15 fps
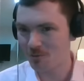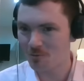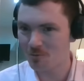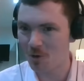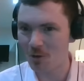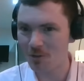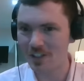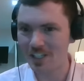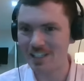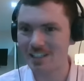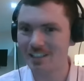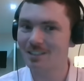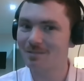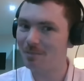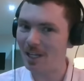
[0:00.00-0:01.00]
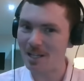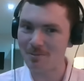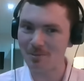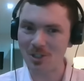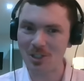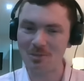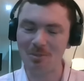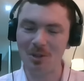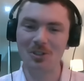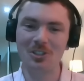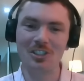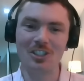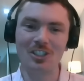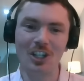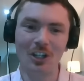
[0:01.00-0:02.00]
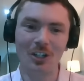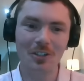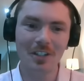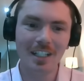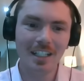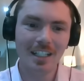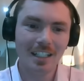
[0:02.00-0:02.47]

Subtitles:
what the paper is supposed to show.